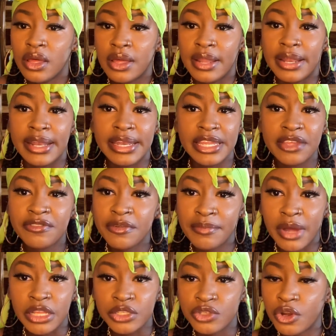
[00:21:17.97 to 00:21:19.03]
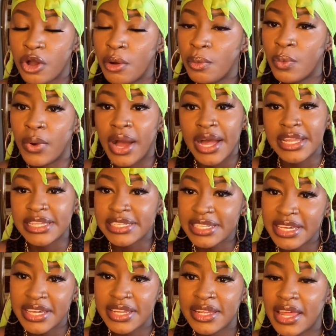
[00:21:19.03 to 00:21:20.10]
leaving my job, what I
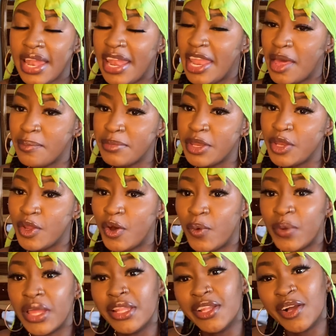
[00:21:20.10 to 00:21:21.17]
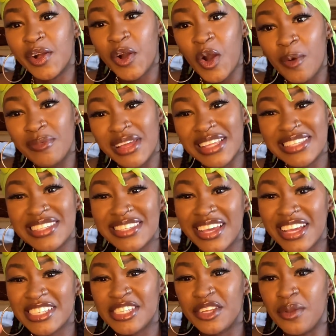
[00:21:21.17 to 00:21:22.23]
did, let me know in the comment
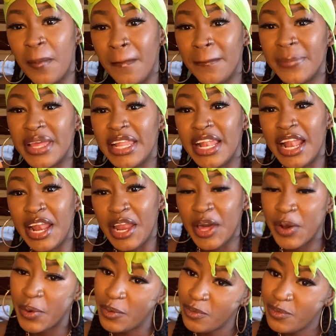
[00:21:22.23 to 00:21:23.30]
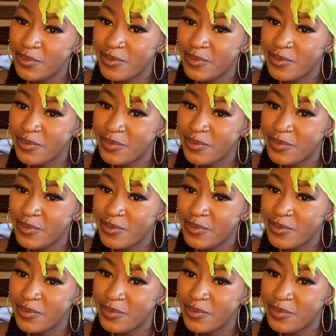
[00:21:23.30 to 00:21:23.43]
section below.